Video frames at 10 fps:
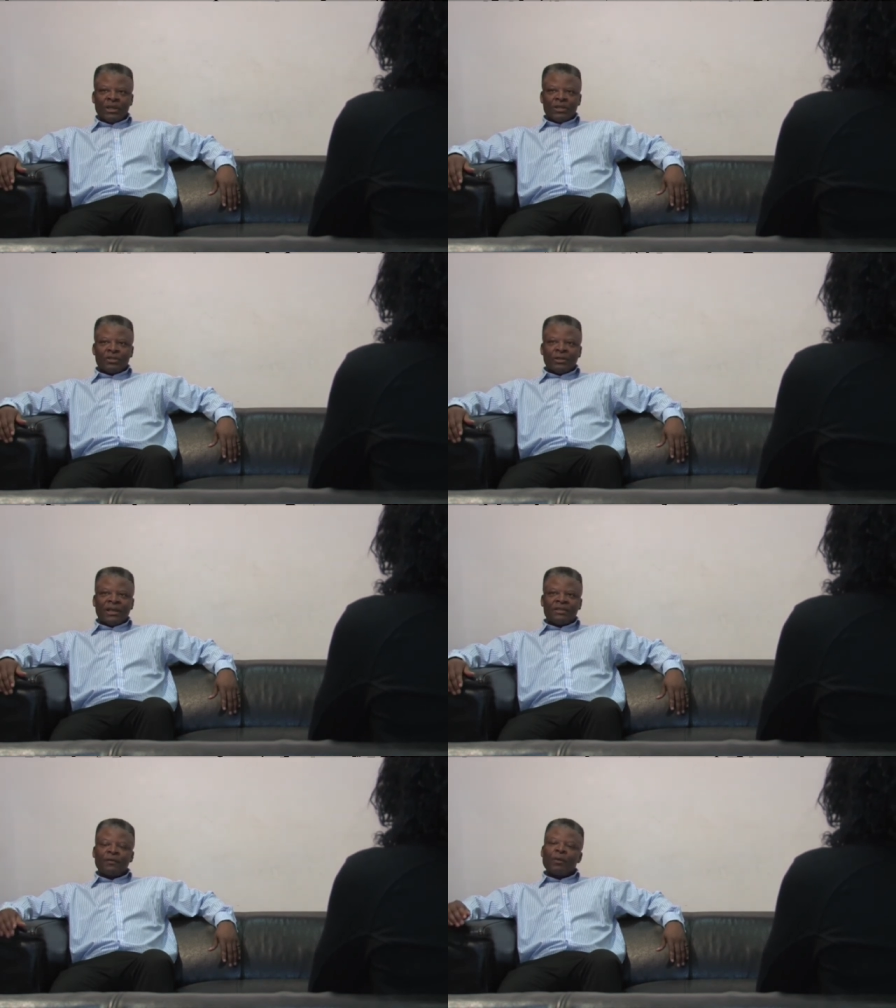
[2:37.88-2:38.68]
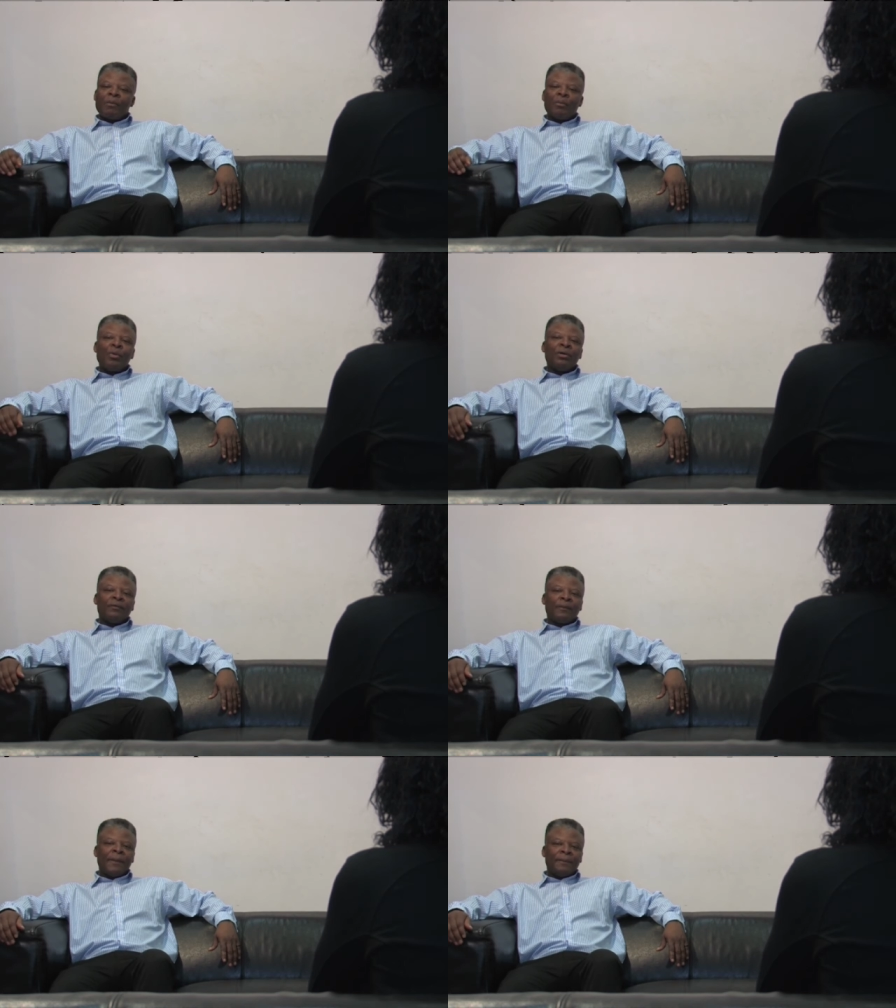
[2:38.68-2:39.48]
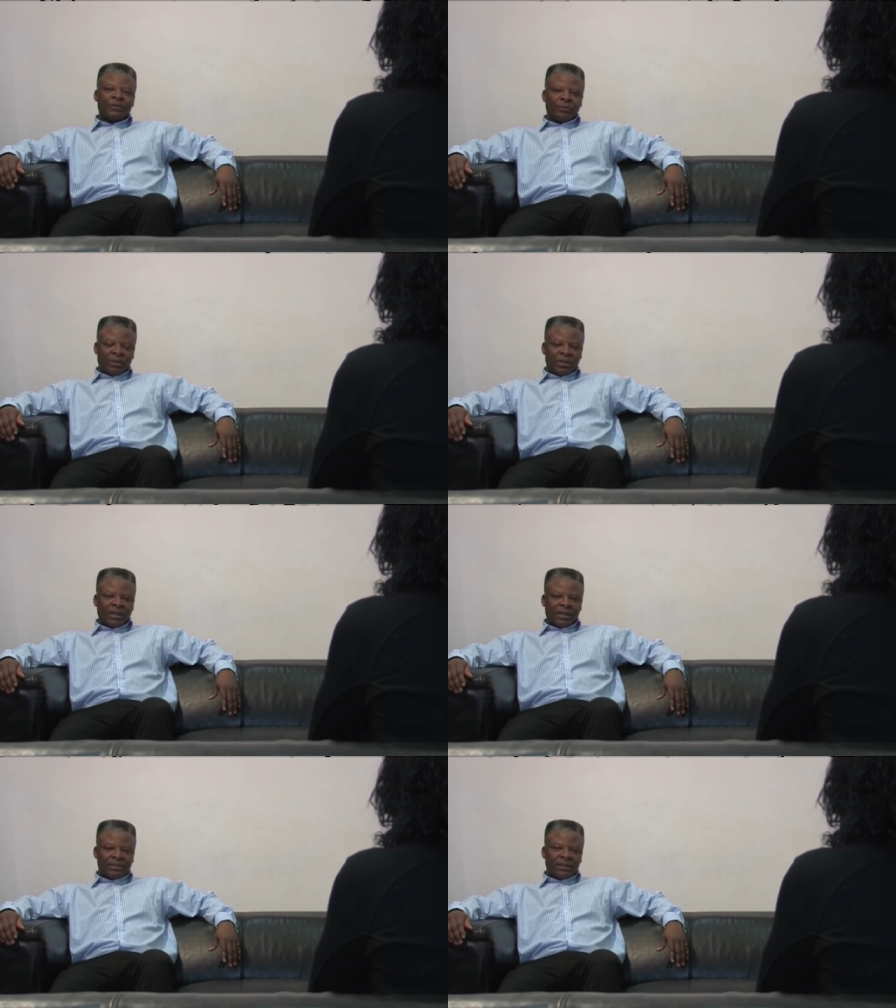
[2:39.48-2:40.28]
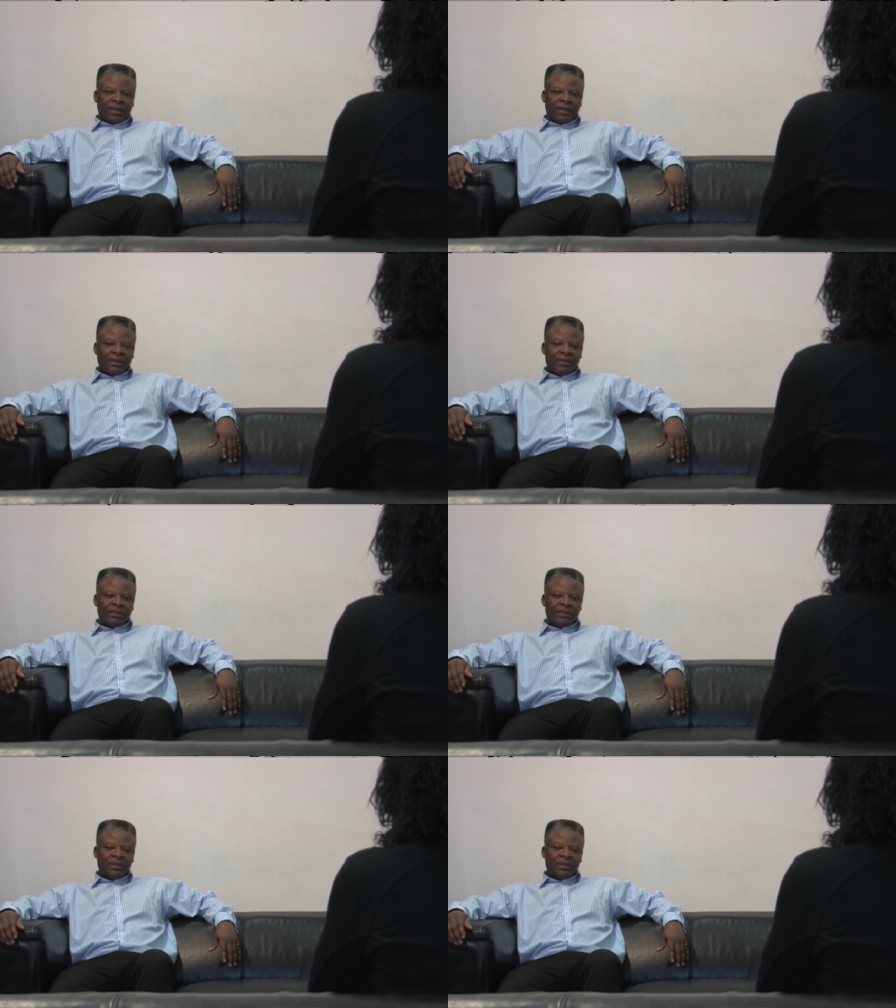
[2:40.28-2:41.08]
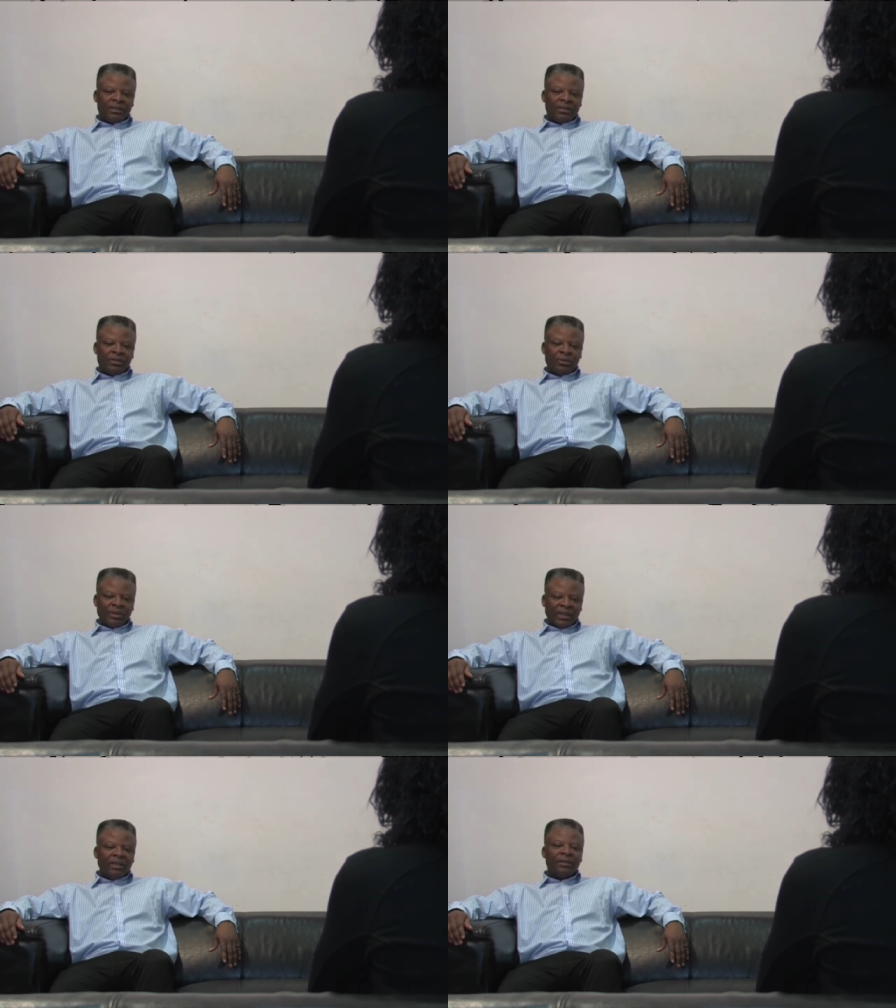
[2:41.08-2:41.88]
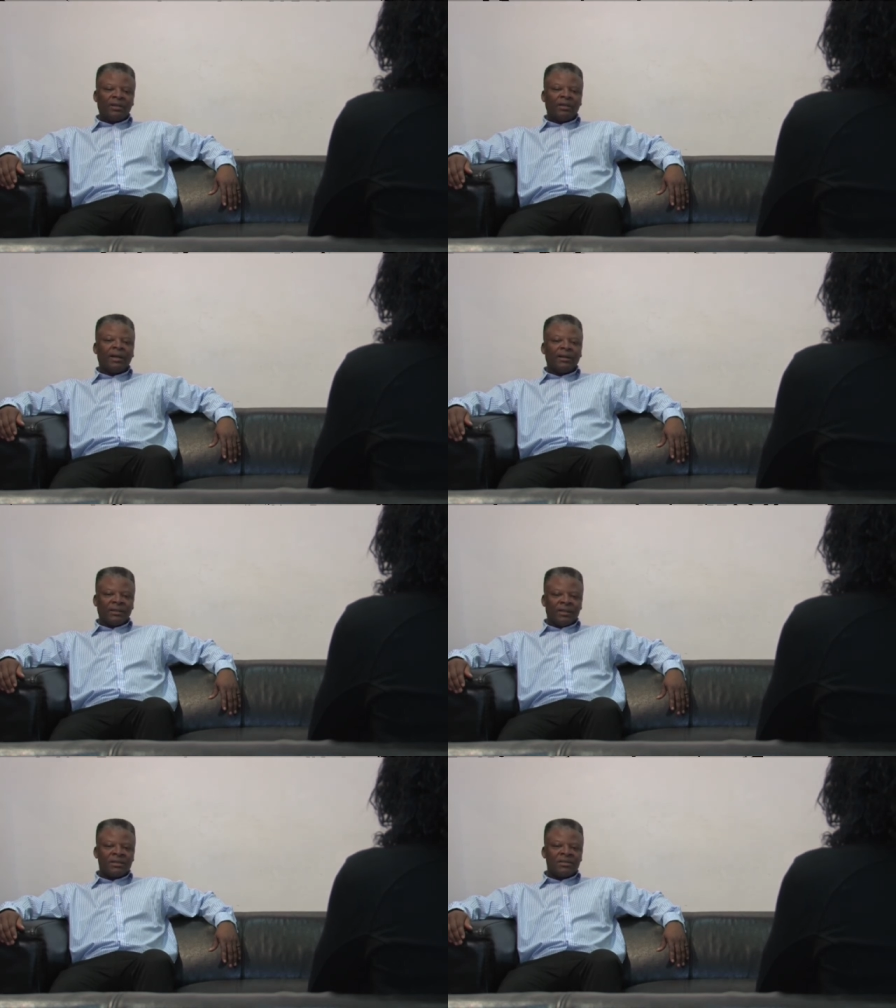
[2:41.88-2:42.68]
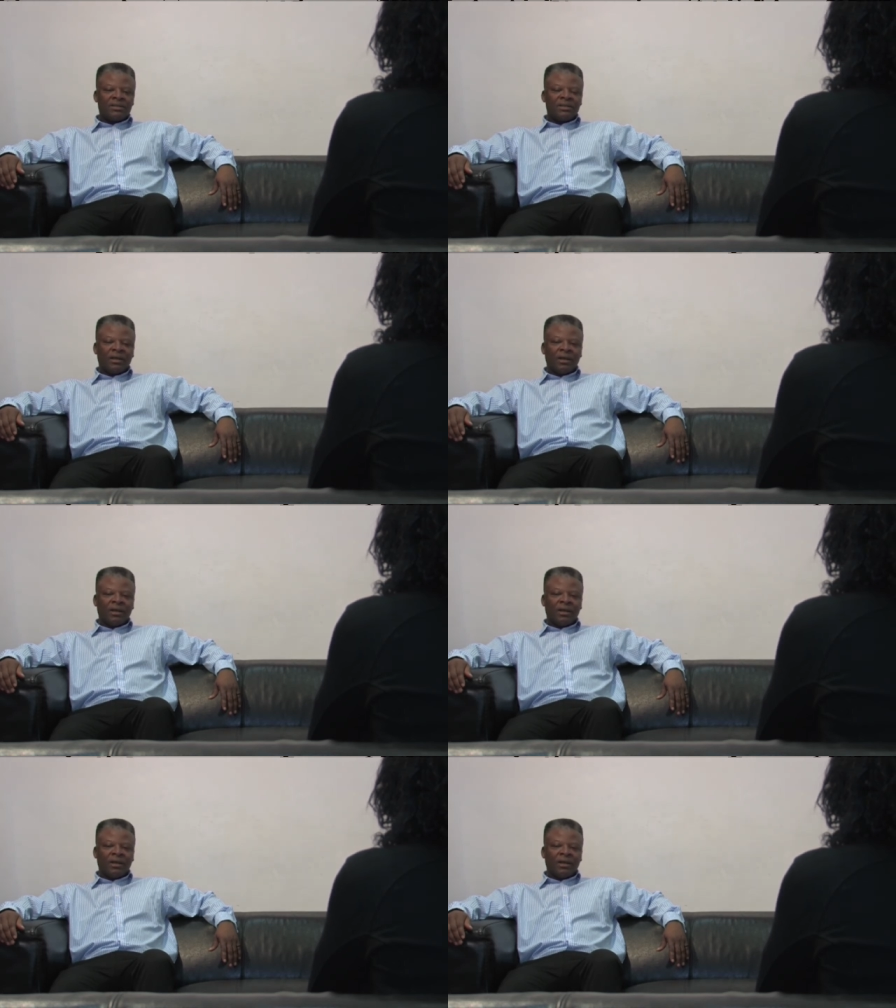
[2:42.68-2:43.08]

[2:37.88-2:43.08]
So that's very important for people to realize that in doing anything like this,